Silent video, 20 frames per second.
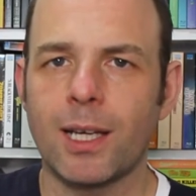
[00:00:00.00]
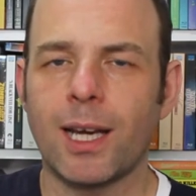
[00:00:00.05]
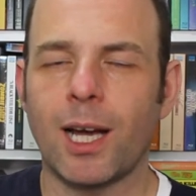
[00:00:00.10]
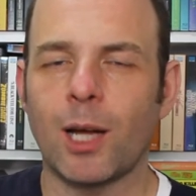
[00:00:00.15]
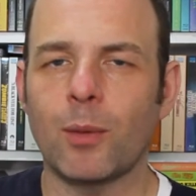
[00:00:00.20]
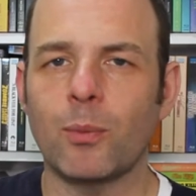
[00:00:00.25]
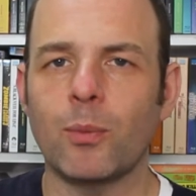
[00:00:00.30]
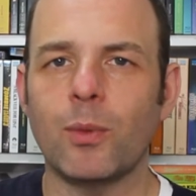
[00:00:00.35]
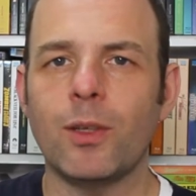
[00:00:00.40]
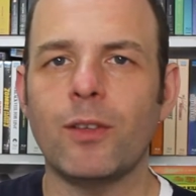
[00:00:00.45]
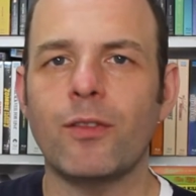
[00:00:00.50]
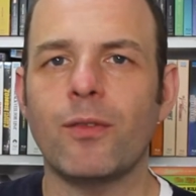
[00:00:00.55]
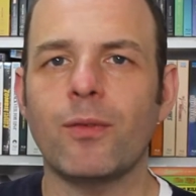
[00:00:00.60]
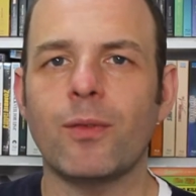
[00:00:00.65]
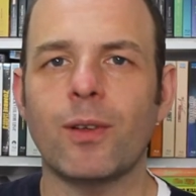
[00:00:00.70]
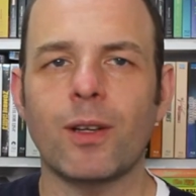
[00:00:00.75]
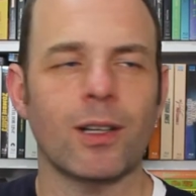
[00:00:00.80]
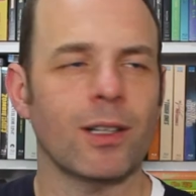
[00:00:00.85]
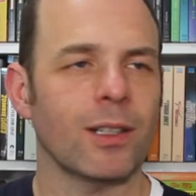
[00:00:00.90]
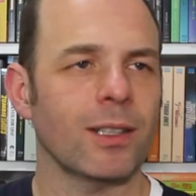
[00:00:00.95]
And we
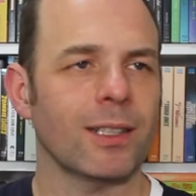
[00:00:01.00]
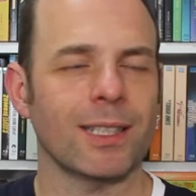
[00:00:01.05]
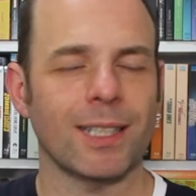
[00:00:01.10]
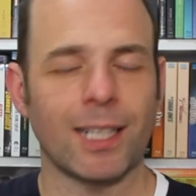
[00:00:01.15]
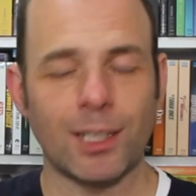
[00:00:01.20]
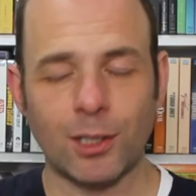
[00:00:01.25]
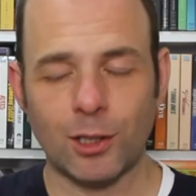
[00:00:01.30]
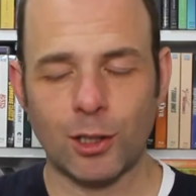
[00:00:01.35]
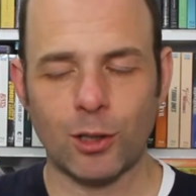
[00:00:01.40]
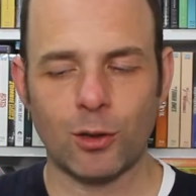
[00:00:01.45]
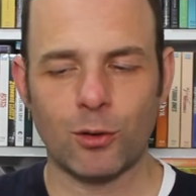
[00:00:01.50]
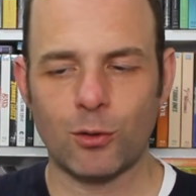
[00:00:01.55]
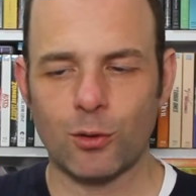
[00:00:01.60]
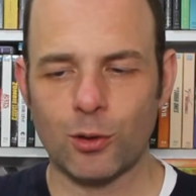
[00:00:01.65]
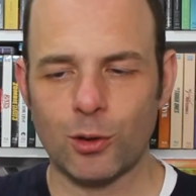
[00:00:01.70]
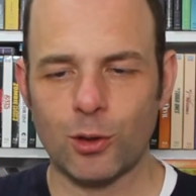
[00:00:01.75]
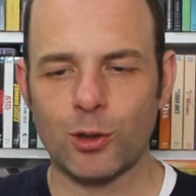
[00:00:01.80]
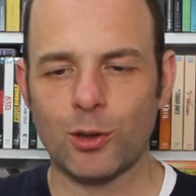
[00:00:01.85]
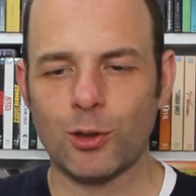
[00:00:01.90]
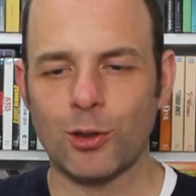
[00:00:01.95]
get
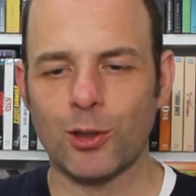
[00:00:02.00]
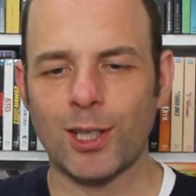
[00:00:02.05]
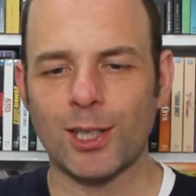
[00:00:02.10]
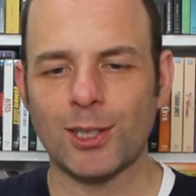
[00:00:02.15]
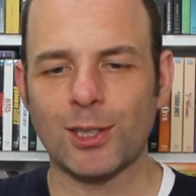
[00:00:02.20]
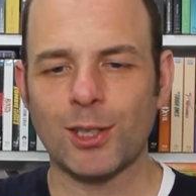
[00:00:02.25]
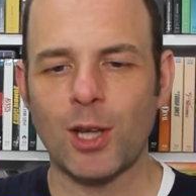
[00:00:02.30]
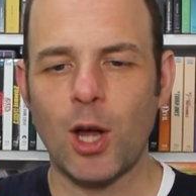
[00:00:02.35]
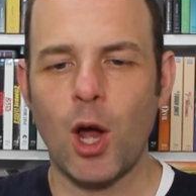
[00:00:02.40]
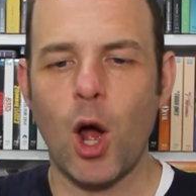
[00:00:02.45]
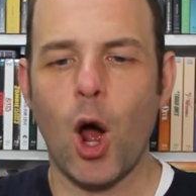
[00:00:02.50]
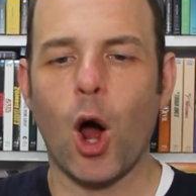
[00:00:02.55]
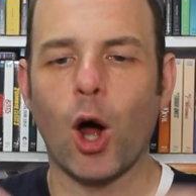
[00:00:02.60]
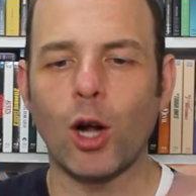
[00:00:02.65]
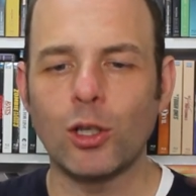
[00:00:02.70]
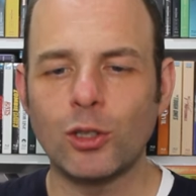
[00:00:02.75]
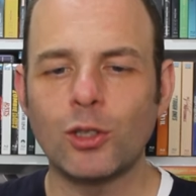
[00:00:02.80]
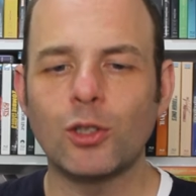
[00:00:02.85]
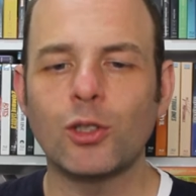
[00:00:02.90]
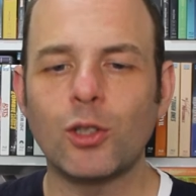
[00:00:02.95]
introduced to this
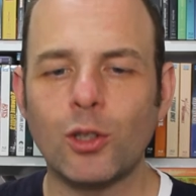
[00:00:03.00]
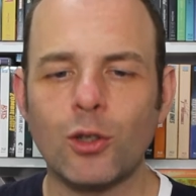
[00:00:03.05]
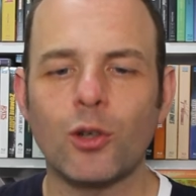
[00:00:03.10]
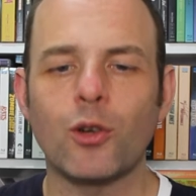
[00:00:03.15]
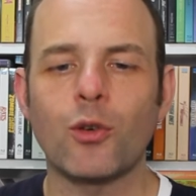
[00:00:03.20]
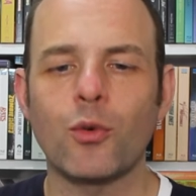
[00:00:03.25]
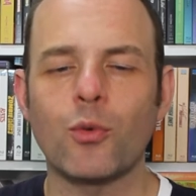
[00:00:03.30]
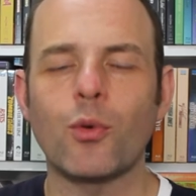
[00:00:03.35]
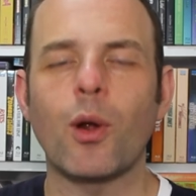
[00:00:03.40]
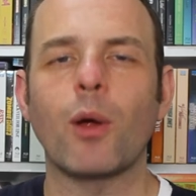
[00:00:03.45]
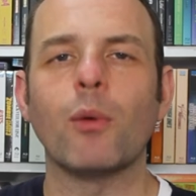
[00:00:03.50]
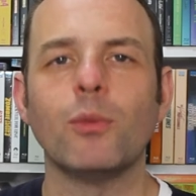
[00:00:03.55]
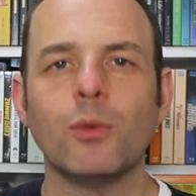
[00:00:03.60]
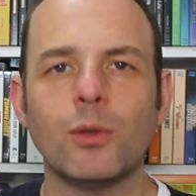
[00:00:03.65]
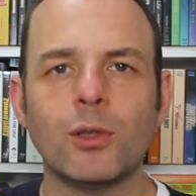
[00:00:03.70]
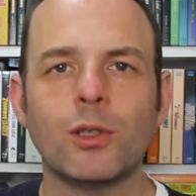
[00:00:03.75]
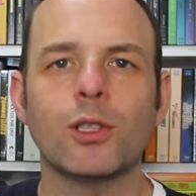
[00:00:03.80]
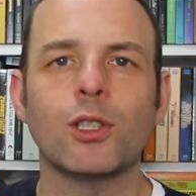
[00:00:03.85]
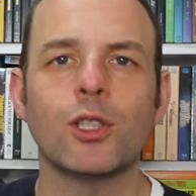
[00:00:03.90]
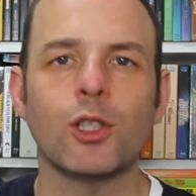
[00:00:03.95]

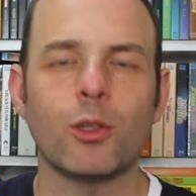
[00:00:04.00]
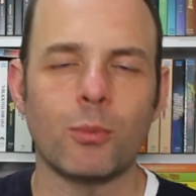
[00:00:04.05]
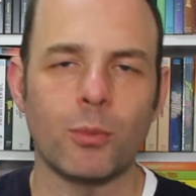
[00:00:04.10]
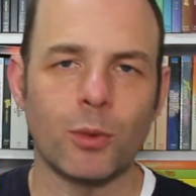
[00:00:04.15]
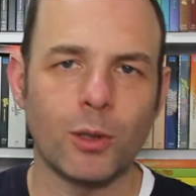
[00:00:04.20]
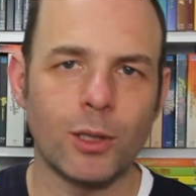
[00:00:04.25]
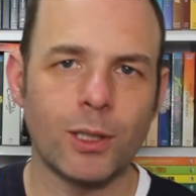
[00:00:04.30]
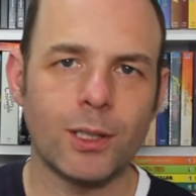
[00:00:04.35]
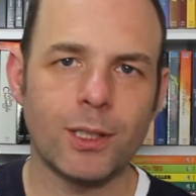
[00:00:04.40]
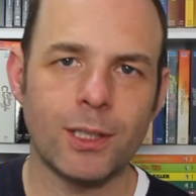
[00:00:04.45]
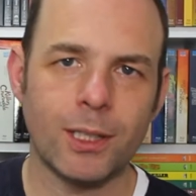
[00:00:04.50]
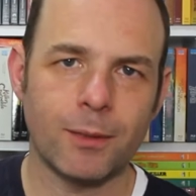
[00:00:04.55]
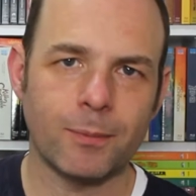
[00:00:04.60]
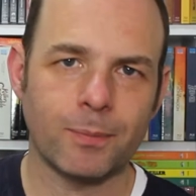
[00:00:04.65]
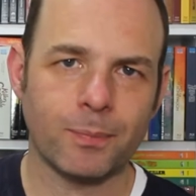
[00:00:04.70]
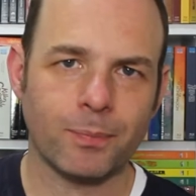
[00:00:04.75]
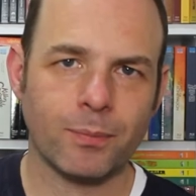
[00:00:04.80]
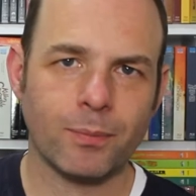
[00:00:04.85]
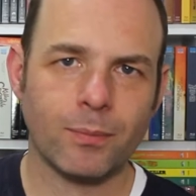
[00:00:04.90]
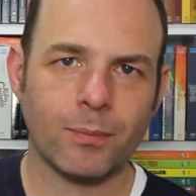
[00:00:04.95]
underground community
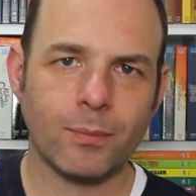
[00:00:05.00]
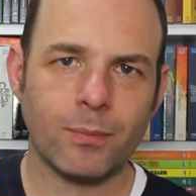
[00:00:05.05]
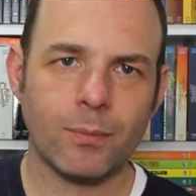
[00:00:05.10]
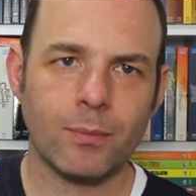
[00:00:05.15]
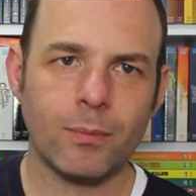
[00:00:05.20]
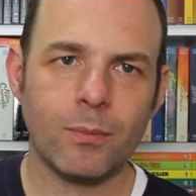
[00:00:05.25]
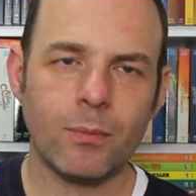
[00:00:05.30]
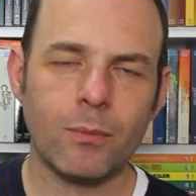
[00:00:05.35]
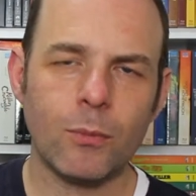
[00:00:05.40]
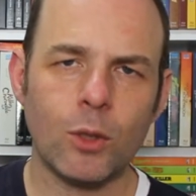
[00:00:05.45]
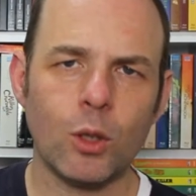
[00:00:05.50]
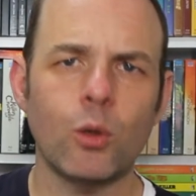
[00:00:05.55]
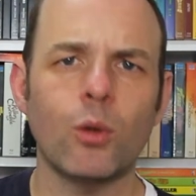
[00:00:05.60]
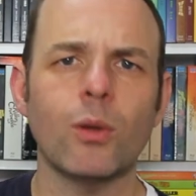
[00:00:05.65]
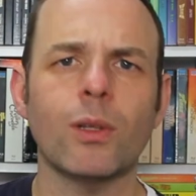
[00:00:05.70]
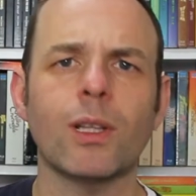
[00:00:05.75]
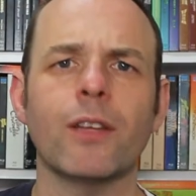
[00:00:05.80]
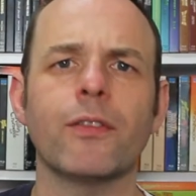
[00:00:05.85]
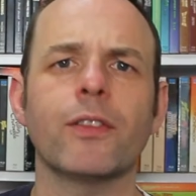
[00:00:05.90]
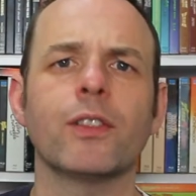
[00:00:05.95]

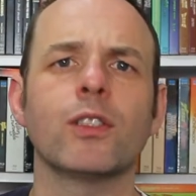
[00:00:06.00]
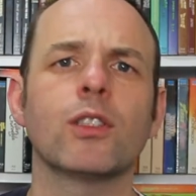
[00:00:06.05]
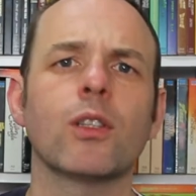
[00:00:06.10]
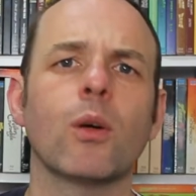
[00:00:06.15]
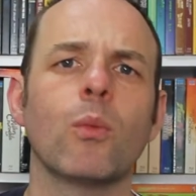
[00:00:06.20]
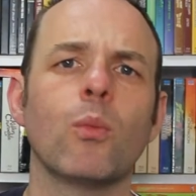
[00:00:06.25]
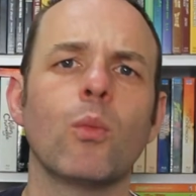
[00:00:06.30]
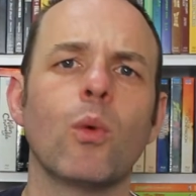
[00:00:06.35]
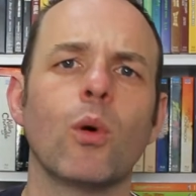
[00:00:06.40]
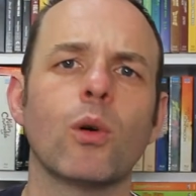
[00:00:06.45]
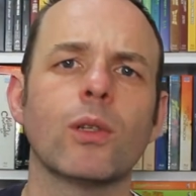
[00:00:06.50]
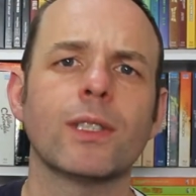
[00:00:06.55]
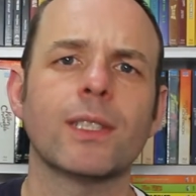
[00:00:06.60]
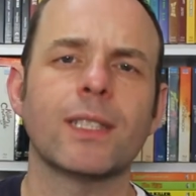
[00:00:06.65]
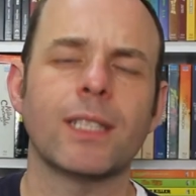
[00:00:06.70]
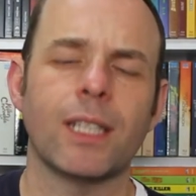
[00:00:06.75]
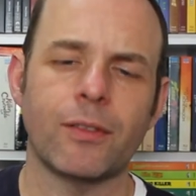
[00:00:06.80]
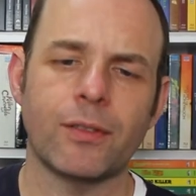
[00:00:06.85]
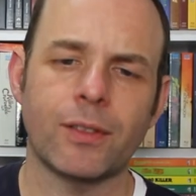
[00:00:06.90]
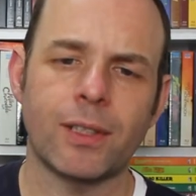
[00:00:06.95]
who live in somewhat
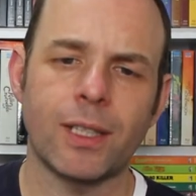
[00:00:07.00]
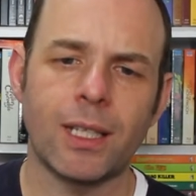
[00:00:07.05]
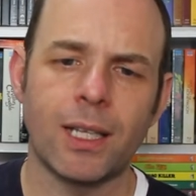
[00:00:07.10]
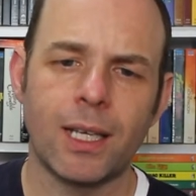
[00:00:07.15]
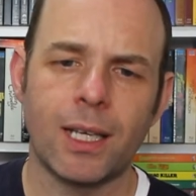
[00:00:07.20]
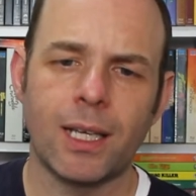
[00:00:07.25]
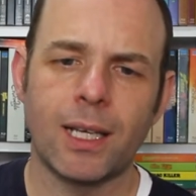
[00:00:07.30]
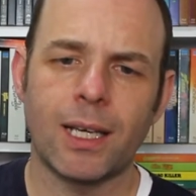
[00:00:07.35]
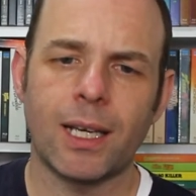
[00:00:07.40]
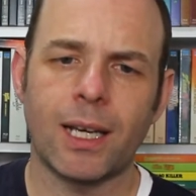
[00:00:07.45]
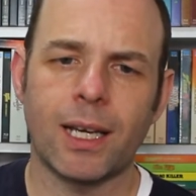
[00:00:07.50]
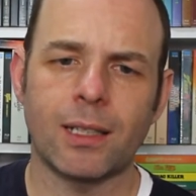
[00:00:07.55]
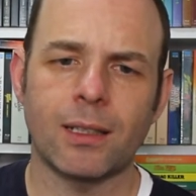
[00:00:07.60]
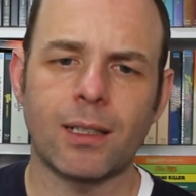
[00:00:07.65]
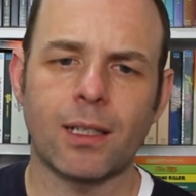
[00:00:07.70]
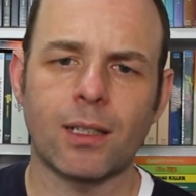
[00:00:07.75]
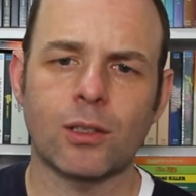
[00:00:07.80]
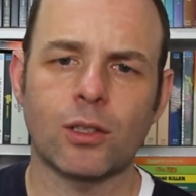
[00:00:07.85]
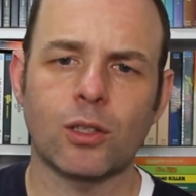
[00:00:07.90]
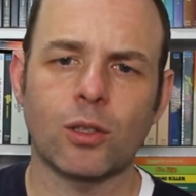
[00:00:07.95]
safety and
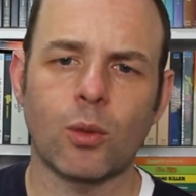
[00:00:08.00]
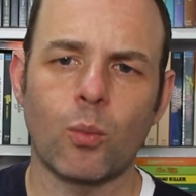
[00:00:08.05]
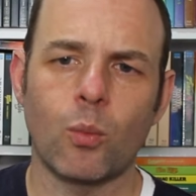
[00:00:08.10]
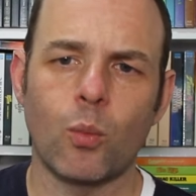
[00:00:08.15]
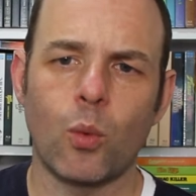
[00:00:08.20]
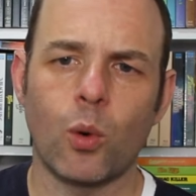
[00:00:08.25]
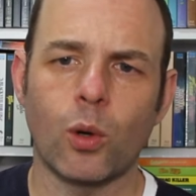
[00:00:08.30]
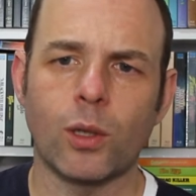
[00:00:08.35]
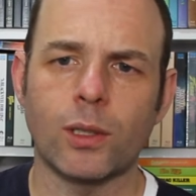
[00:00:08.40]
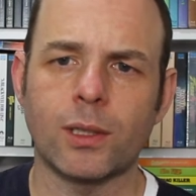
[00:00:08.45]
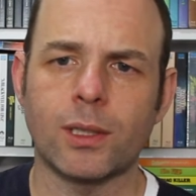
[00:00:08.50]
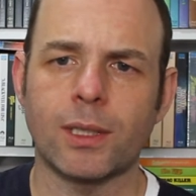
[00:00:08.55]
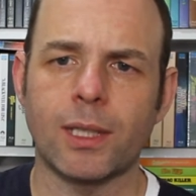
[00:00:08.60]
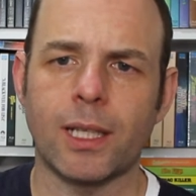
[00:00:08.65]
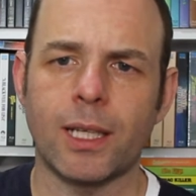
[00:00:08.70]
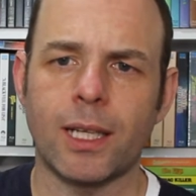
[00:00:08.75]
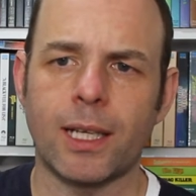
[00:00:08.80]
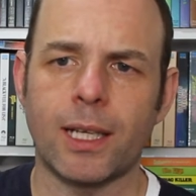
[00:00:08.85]
a somewhat